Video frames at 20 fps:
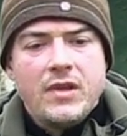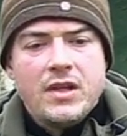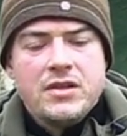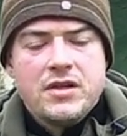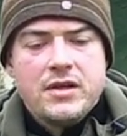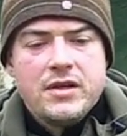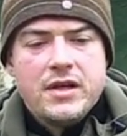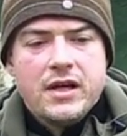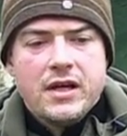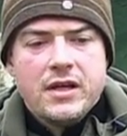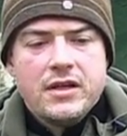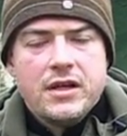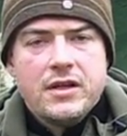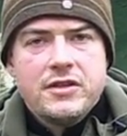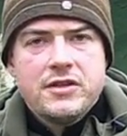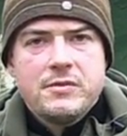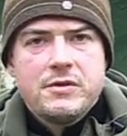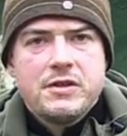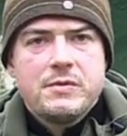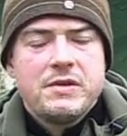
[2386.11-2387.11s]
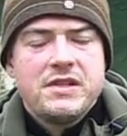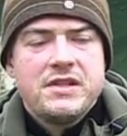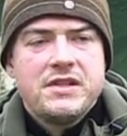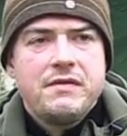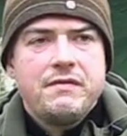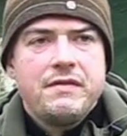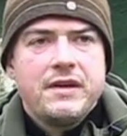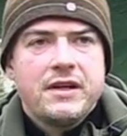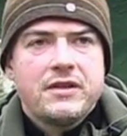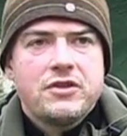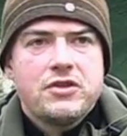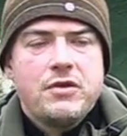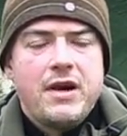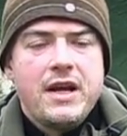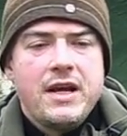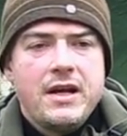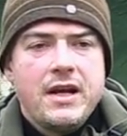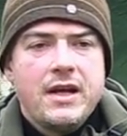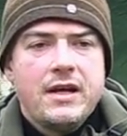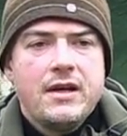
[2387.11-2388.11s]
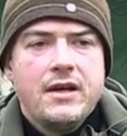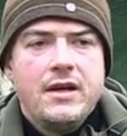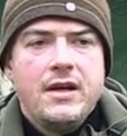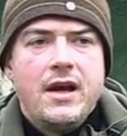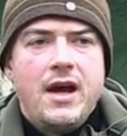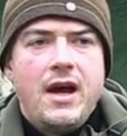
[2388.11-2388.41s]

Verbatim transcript: So you can do some specific training.